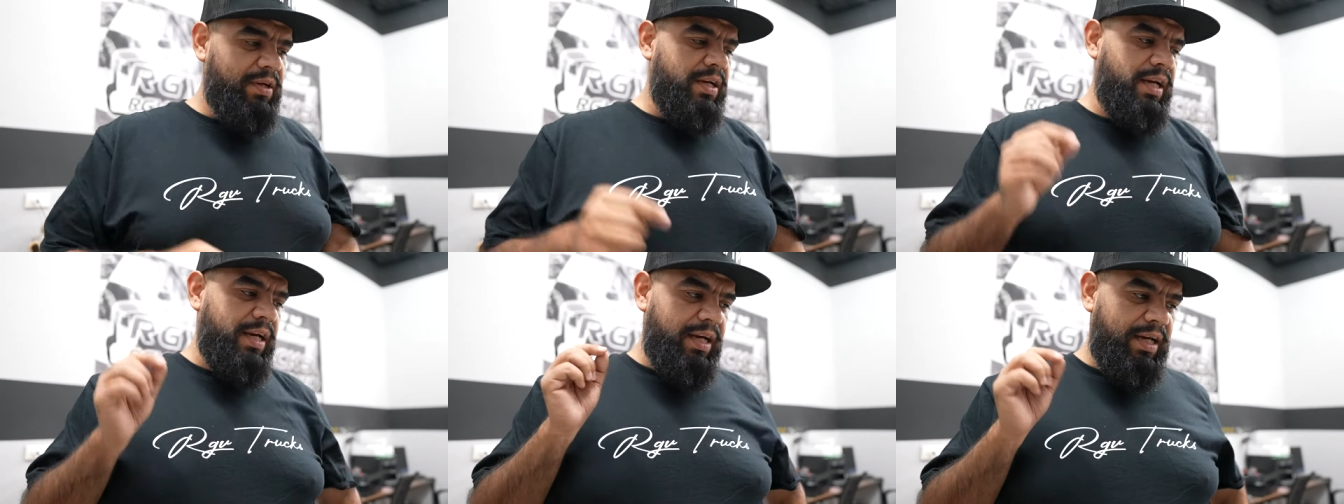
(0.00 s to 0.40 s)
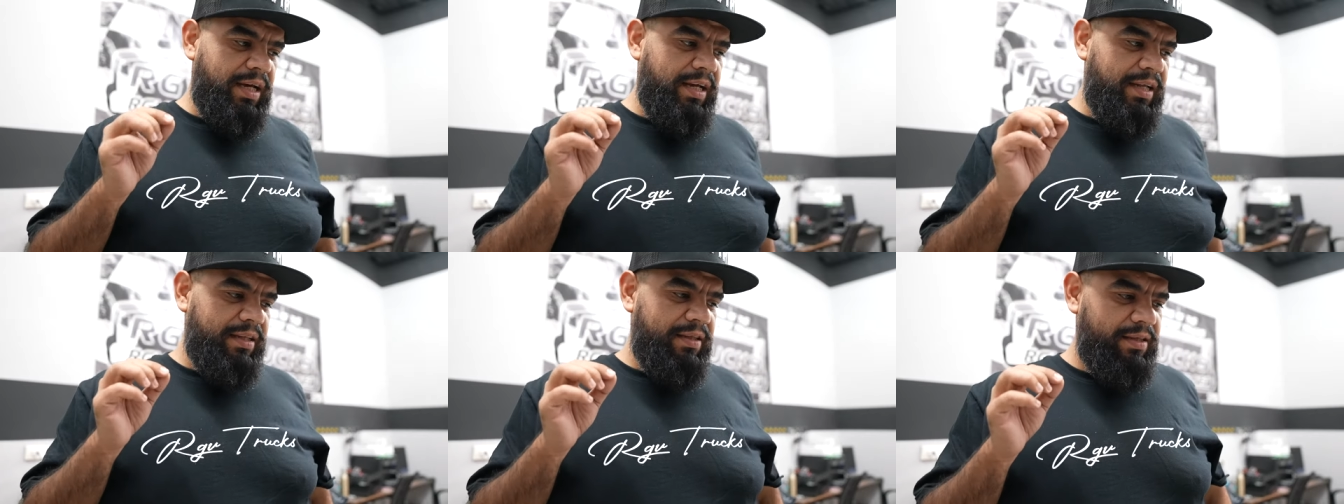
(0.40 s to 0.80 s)

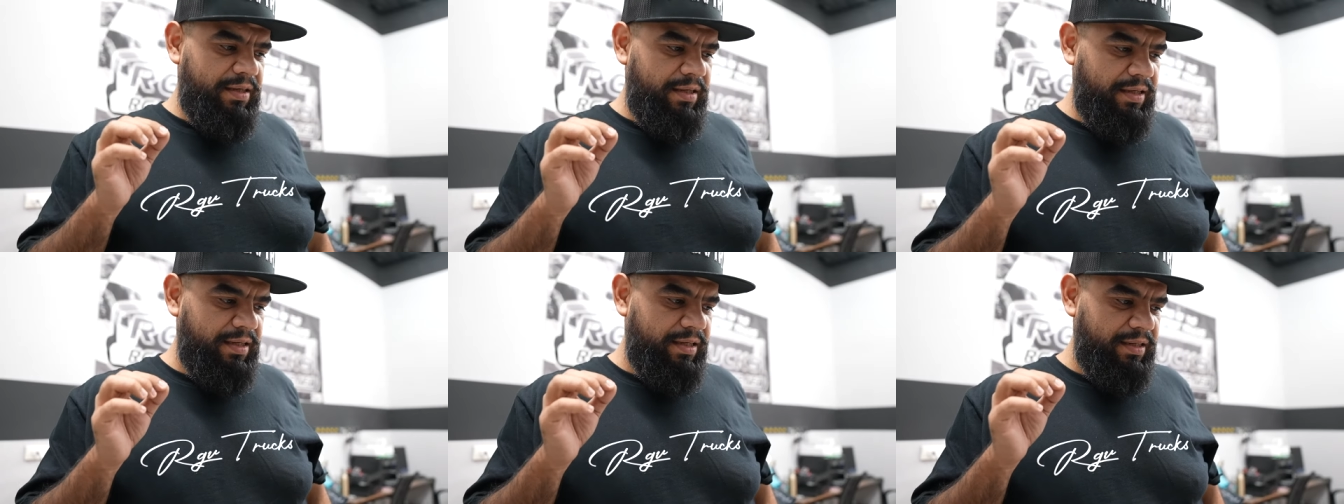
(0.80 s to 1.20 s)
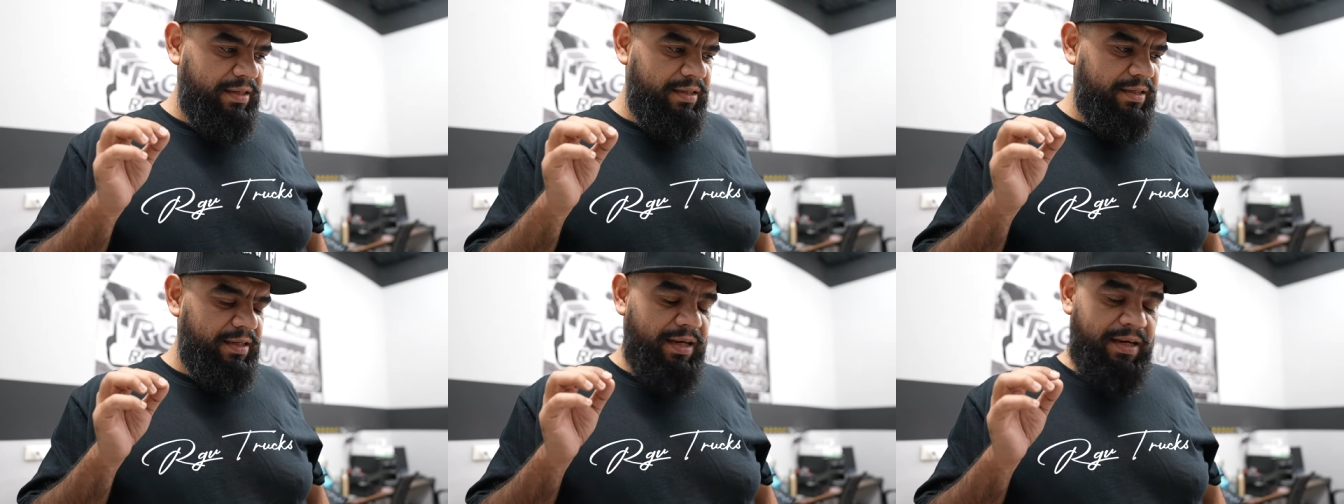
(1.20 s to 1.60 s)
and
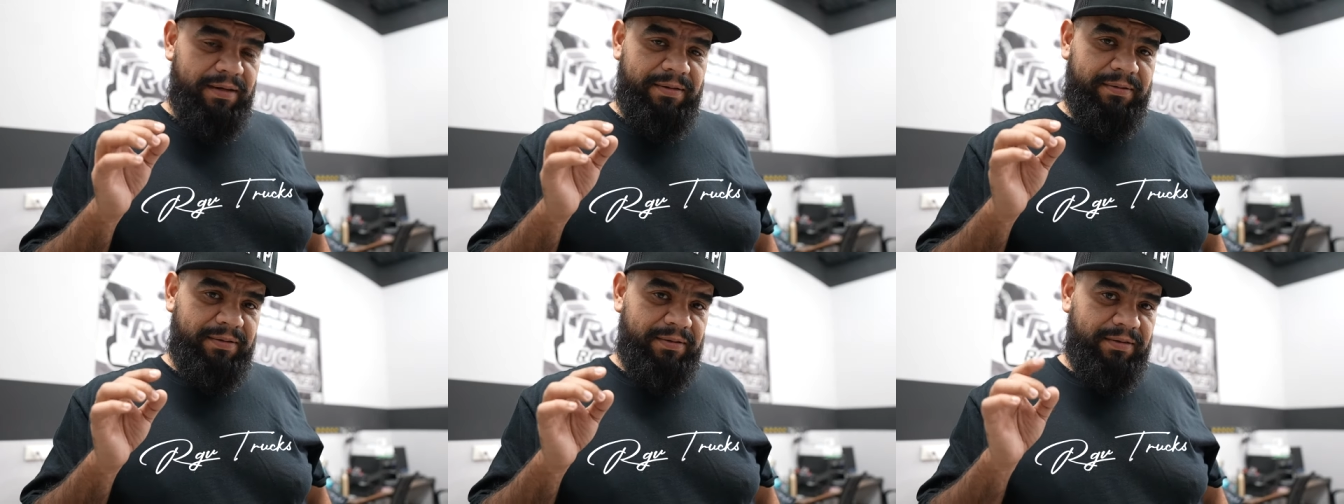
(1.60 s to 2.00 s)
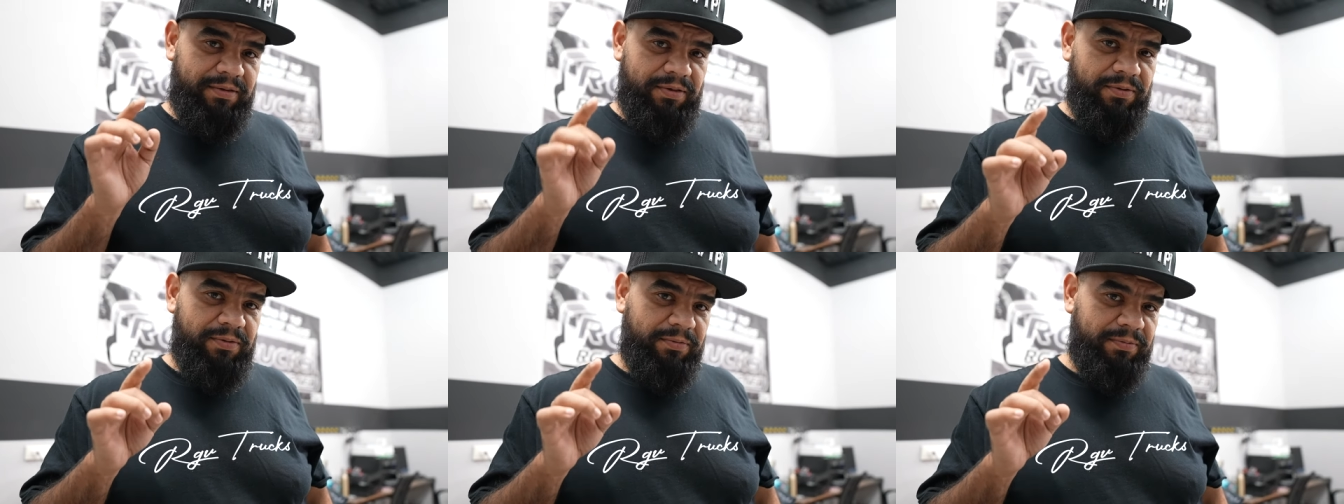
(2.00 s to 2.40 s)
yeah,
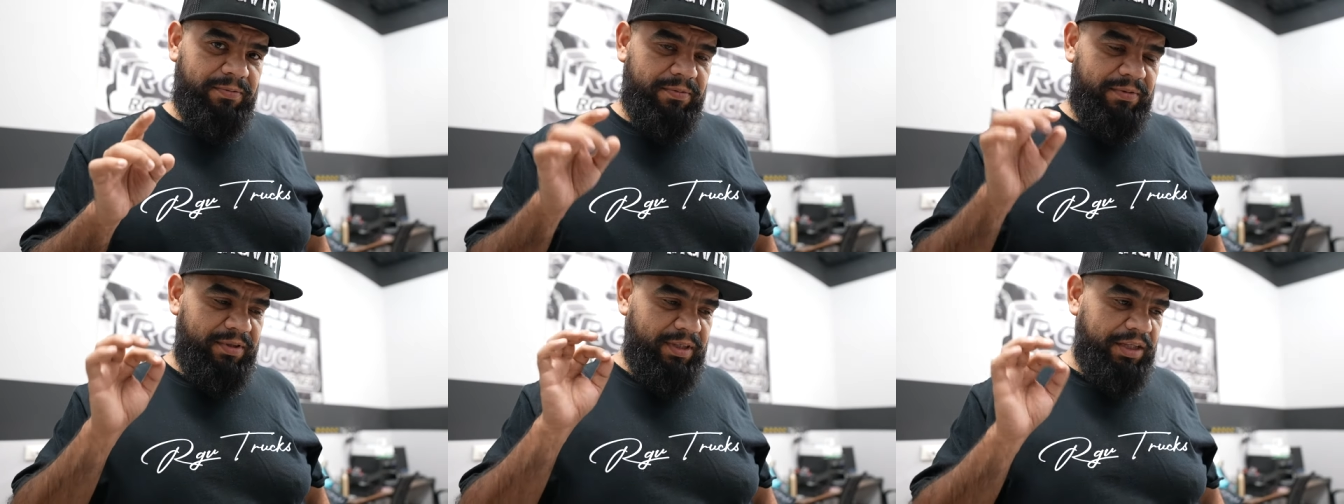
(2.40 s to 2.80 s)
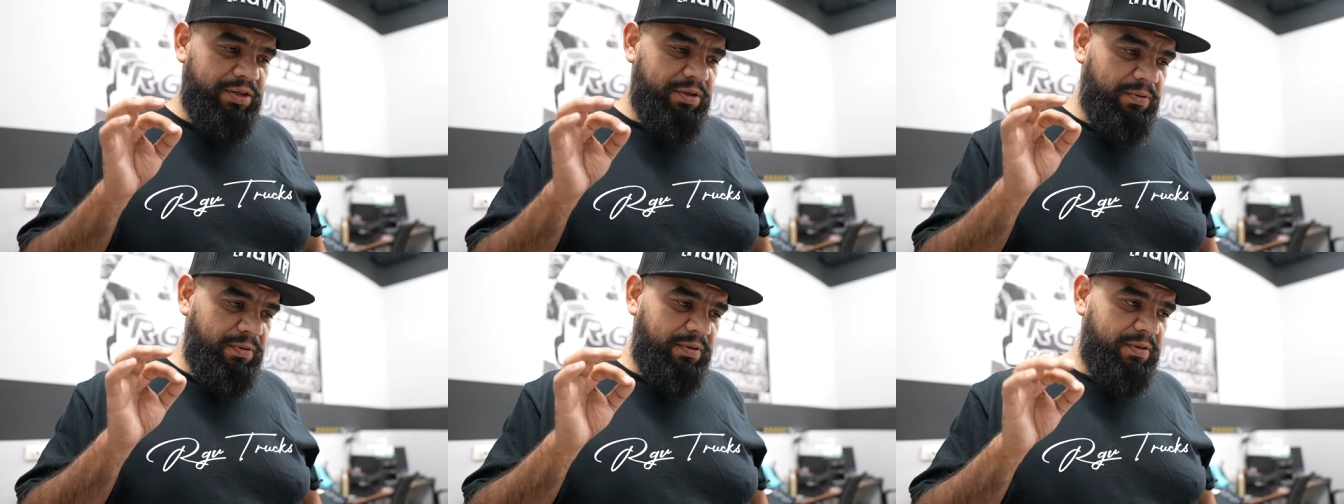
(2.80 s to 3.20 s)
so stay
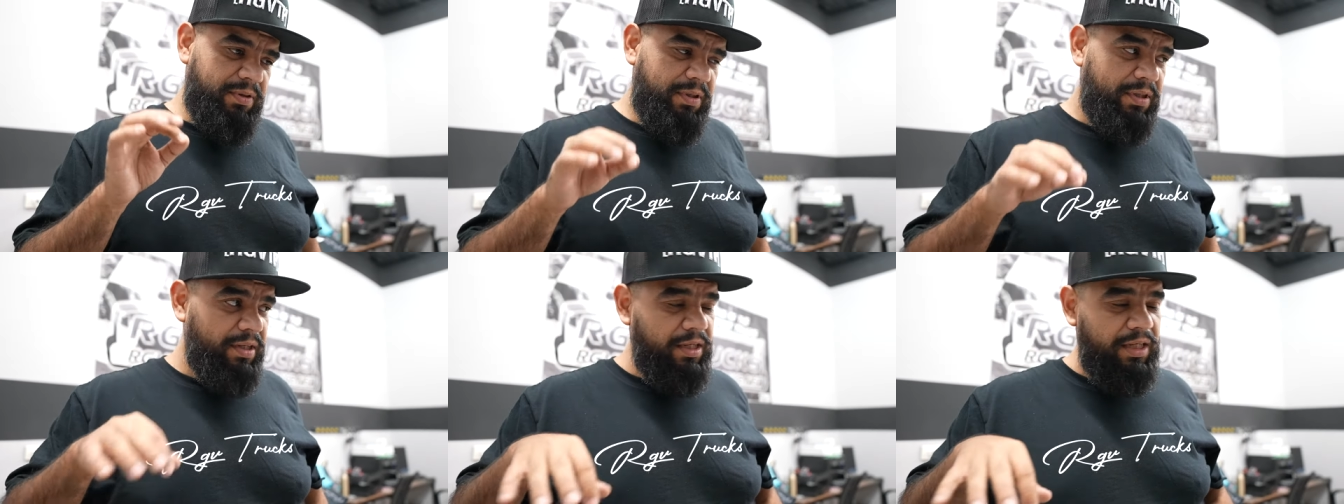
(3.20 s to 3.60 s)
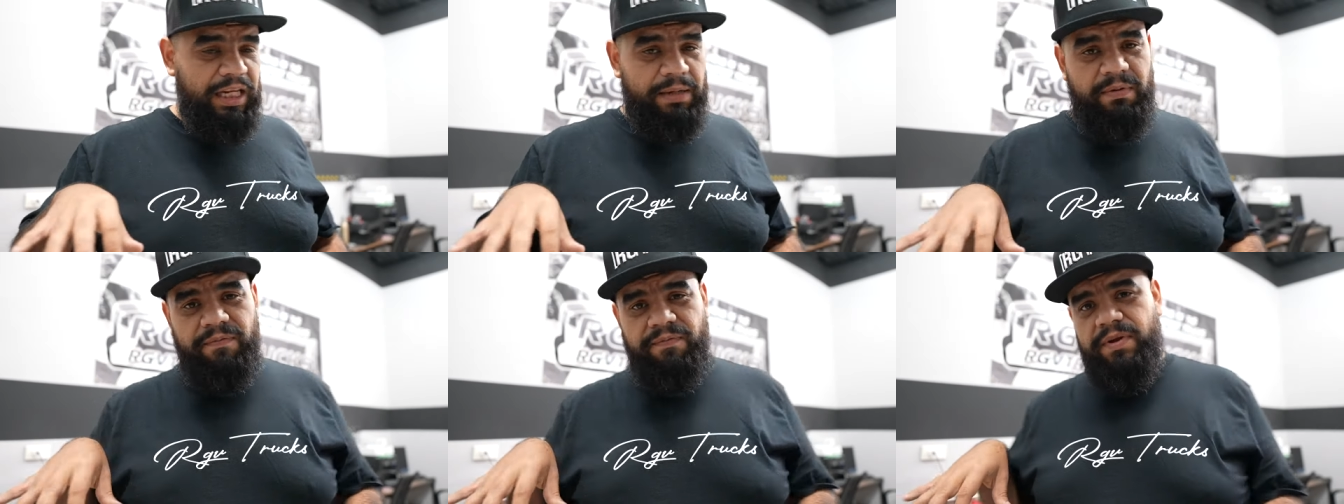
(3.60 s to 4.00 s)
tuned.
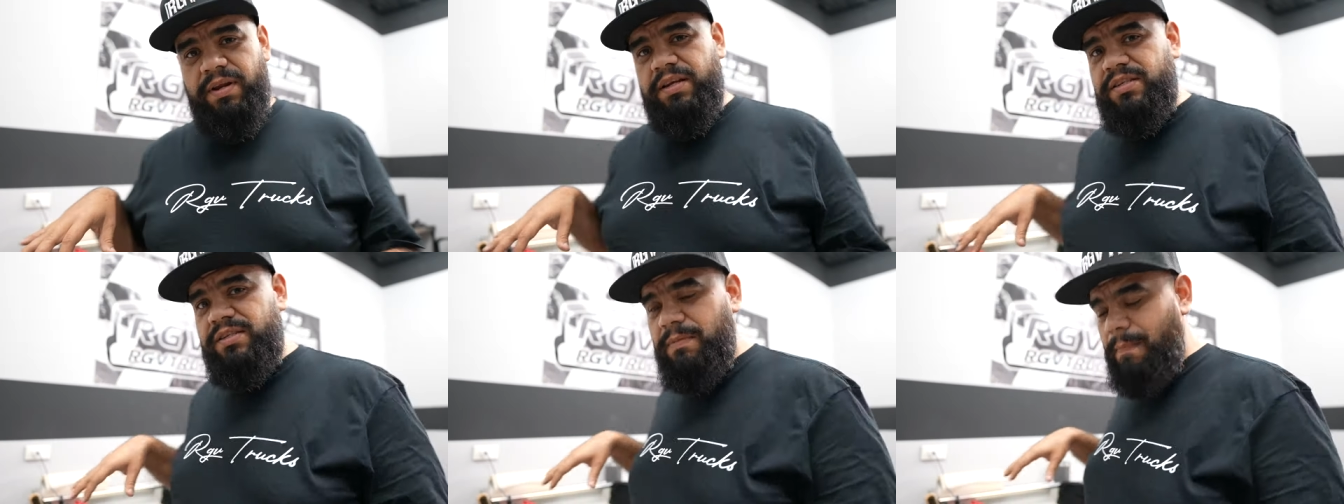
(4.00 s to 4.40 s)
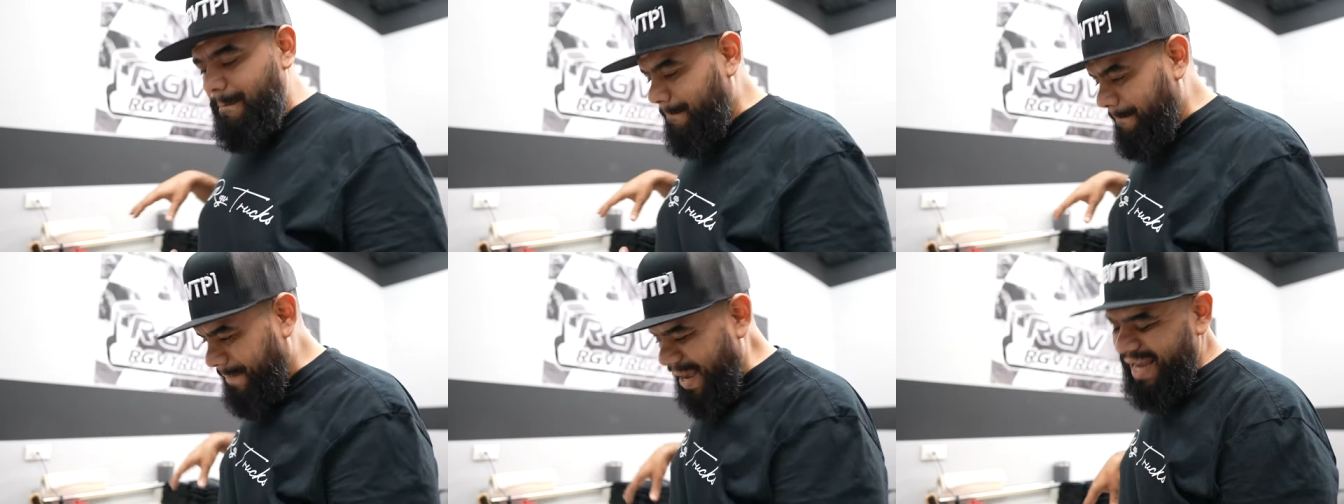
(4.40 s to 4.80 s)
Let me finish
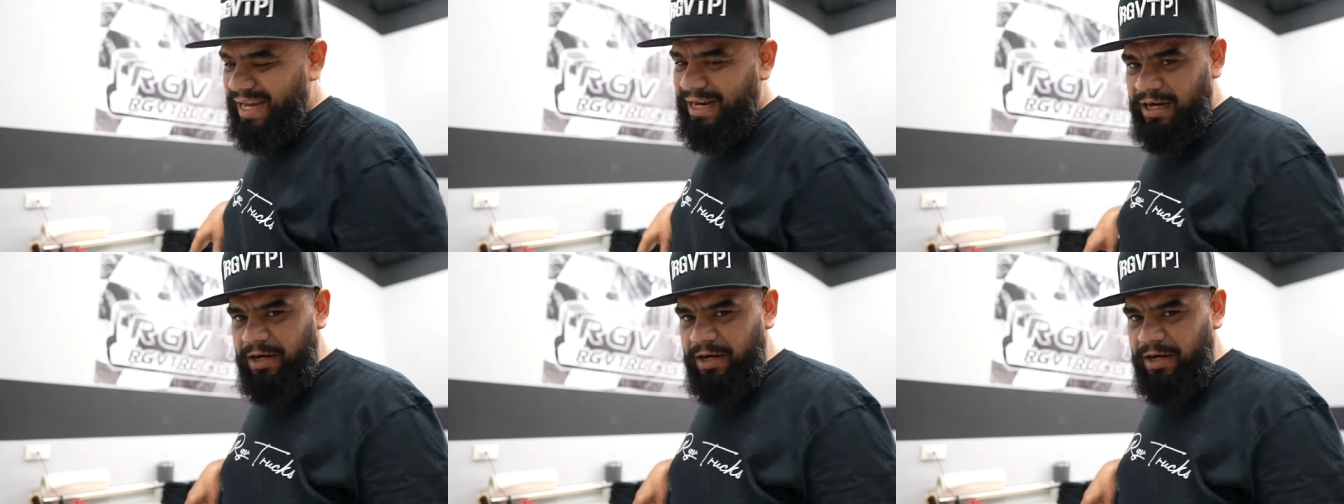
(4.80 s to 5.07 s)
bagging